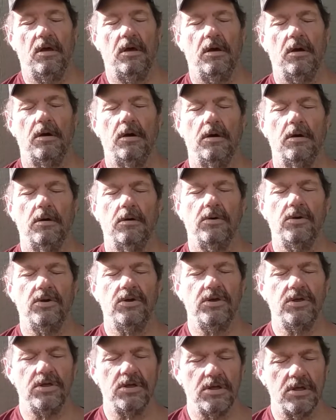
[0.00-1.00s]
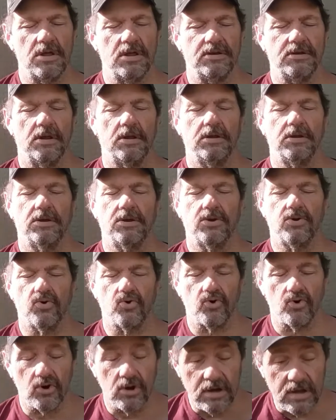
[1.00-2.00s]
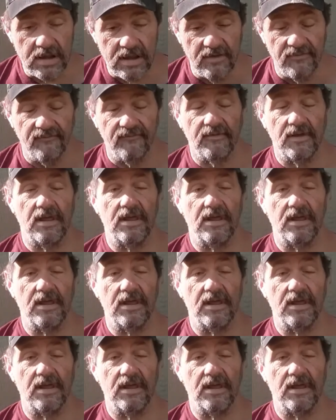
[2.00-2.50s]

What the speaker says: Oh, good grief.